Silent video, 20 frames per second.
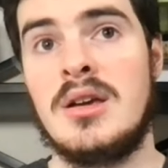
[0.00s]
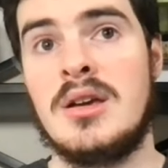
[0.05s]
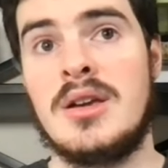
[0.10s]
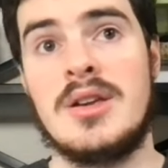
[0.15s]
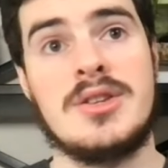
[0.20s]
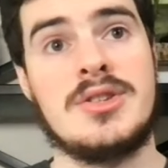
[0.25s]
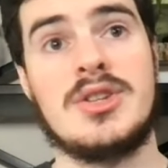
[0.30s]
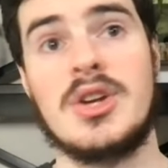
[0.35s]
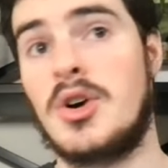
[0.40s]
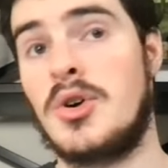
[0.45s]

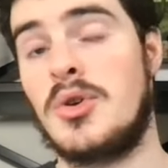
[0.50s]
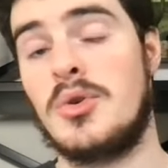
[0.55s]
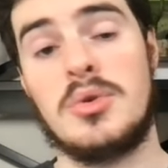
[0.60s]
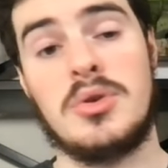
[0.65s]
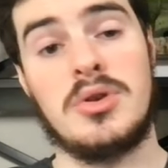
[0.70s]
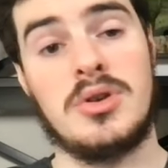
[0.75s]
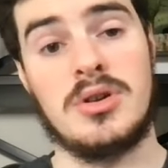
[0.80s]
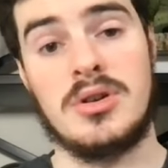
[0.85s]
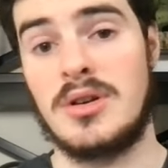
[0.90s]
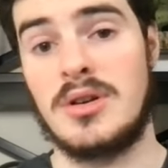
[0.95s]

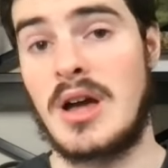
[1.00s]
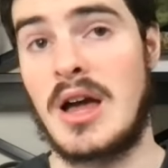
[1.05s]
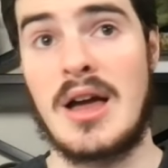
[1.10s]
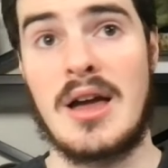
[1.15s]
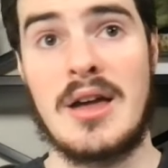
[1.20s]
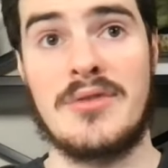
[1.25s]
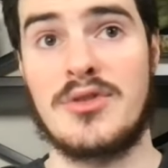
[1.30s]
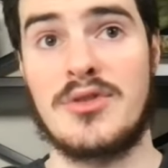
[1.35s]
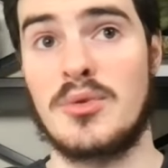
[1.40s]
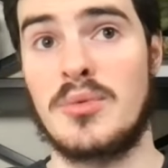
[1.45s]
So
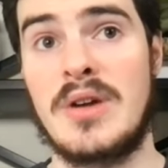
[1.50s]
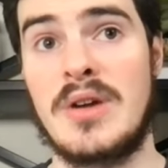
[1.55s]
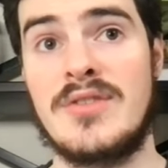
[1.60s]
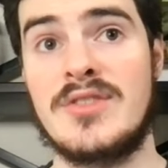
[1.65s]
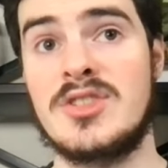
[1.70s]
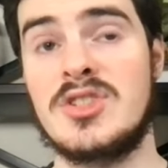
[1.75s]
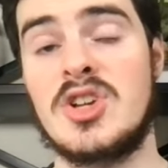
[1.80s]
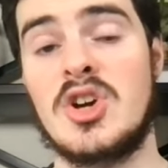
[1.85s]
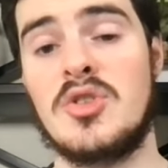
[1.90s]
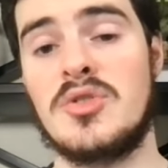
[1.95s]
if the
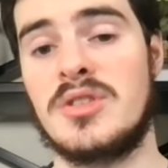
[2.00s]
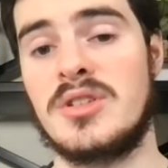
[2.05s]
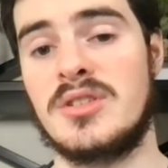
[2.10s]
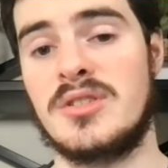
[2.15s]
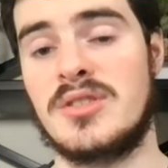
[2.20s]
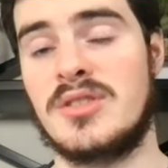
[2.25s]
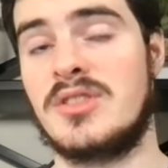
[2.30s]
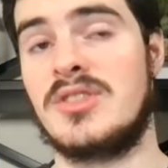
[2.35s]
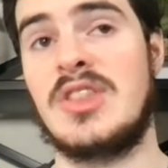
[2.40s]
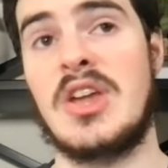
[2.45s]
Ravens go
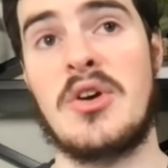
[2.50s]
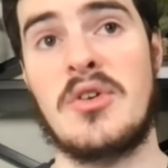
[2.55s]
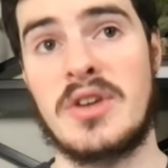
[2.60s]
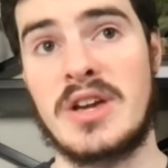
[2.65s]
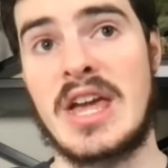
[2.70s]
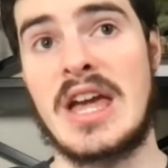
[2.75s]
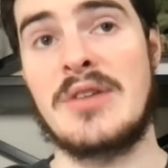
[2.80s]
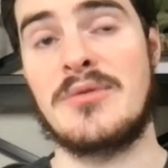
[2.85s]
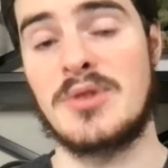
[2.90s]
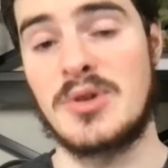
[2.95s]
the Derrick
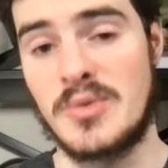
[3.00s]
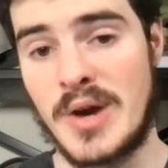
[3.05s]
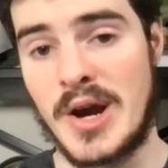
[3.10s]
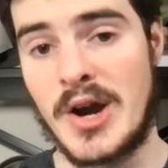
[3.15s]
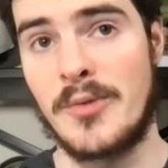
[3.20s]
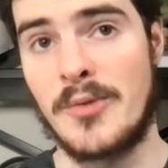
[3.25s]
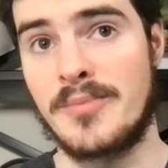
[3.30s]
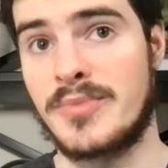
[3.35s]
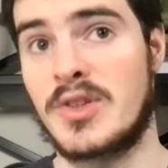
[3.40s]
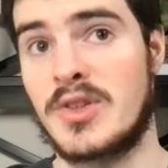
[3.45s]
Henry
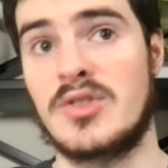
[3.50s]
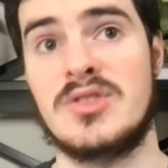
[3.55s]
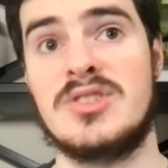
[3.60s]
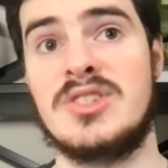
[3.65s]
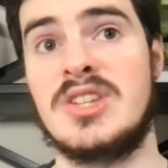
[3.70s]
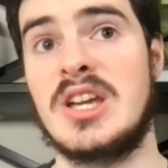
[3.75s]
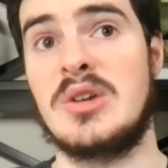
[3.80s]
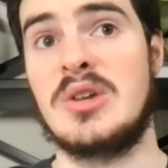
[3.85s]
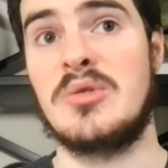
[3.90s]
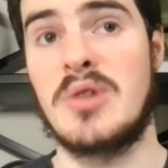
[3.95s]
route, or the
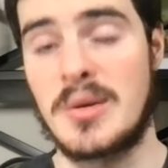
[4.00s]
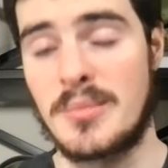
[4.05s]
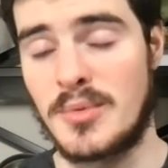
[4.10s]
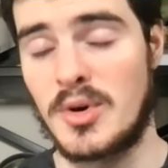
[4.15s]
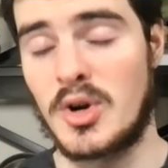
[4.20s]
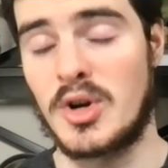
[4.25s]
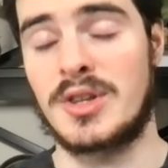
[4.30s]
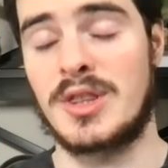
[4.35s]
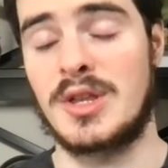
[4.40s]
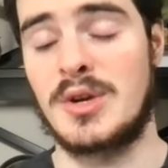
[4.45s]
Saquon
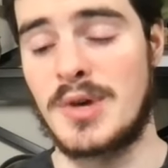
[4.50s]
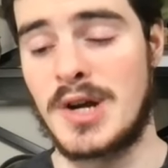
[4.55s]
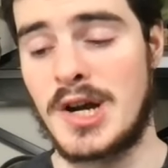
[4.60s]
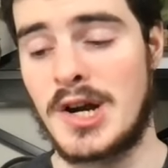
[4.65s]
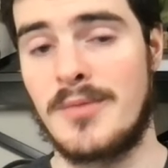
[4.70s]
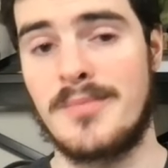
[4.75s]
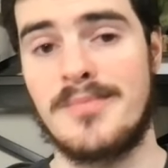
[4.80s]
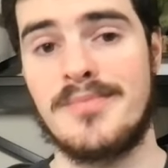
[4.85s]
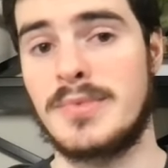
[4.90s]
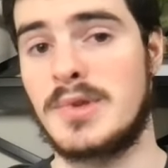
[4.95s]
Barkley
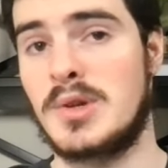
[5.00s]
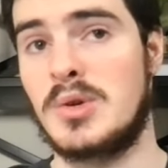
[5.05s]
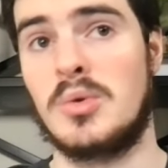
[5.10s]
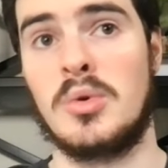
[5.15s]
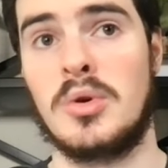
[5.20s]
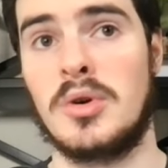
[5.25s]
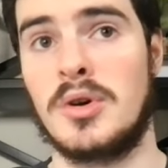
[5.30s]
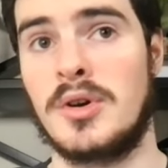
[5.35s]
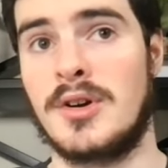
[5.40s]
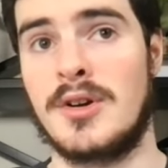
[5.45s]
route,
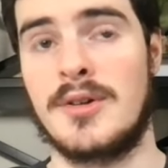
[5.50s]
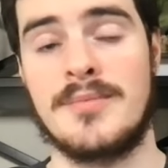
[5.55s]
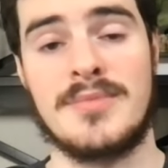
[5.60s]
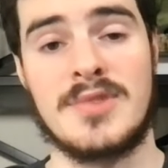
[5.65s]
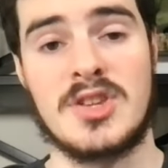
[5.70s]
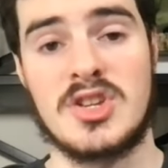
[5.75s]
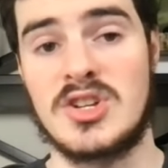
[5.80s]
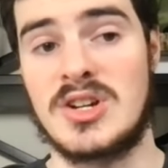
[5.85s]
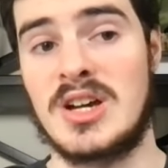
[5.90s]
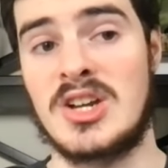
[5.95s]
or
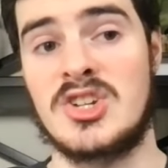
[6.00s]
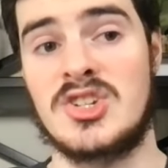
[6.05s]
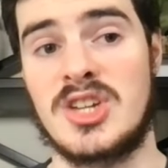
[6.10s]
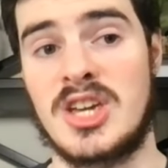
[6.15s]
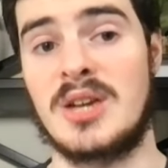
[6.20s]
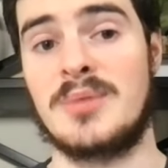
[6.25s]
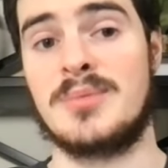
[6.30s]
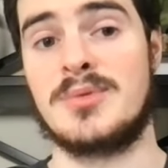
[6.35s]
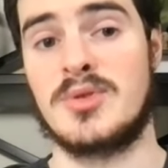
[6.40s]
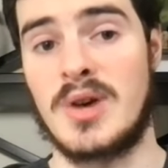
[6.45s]
the Josh
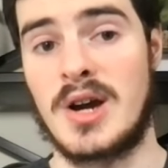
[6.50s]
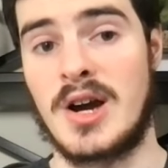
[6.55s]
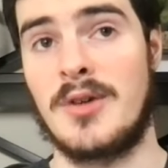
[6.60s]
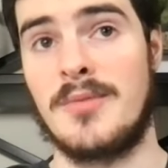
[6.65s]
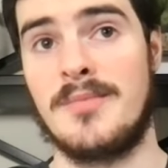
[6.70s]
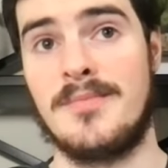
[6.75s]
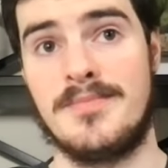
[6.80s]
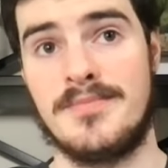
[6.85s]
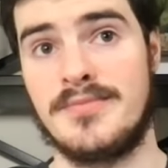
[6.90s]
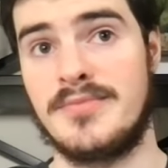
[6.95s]
Jacobs
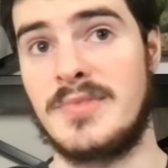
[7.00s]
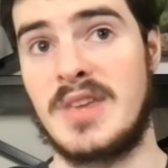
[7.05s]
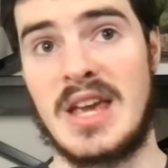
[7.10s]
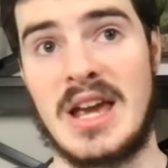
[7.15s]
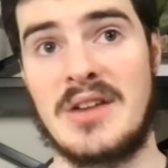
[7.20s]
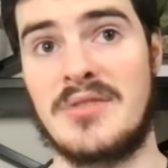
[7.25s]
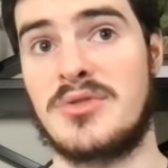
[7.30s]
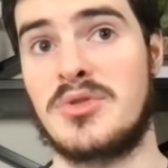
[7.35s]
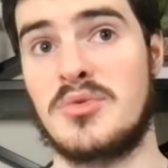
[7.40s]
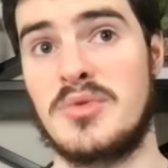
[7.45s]
route, you
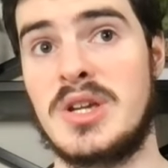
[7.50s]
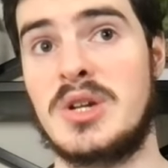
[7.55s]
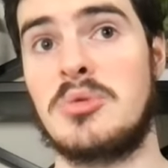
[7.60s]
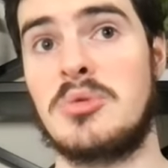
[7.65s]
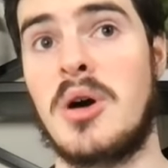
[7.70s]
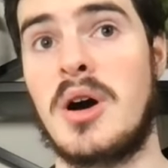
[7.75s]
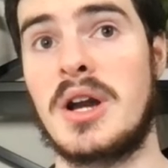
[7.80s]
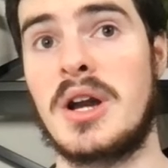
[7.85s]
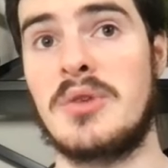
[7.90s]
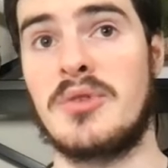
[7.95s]
have three
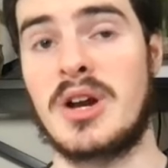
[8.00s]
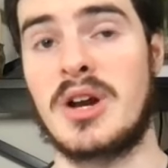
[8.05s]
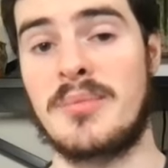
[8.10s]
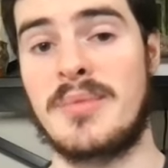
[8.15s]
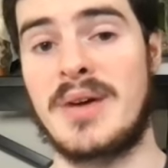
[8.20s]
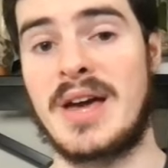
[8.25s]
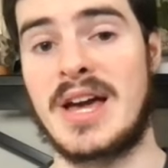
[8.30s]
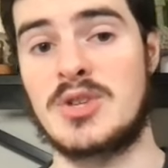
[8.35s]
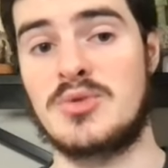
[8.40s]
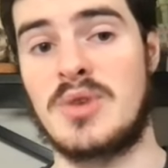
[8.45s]
quality running
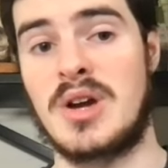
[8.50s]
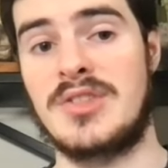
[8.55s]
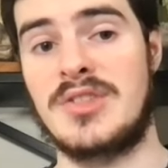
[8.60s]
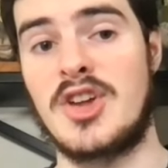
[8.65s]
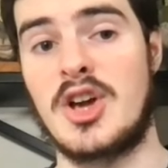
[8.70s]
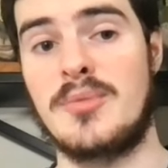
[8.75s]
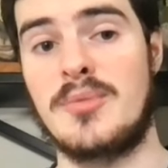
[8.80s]
backs right there.